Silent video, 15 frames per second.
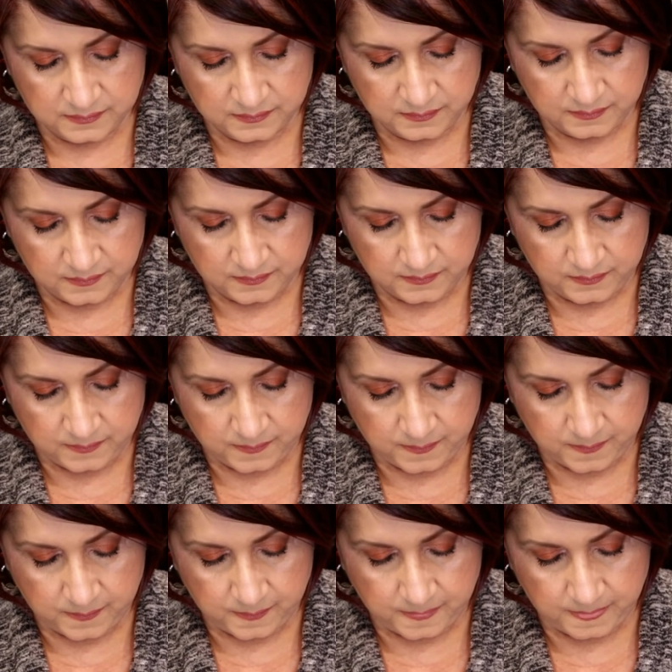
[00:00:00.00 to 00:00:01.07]

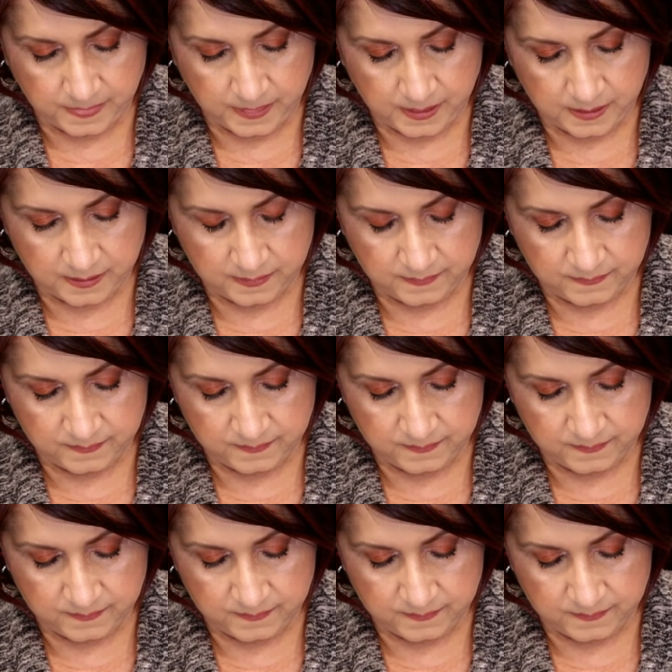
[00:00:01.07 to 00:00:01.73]
(no one is talking)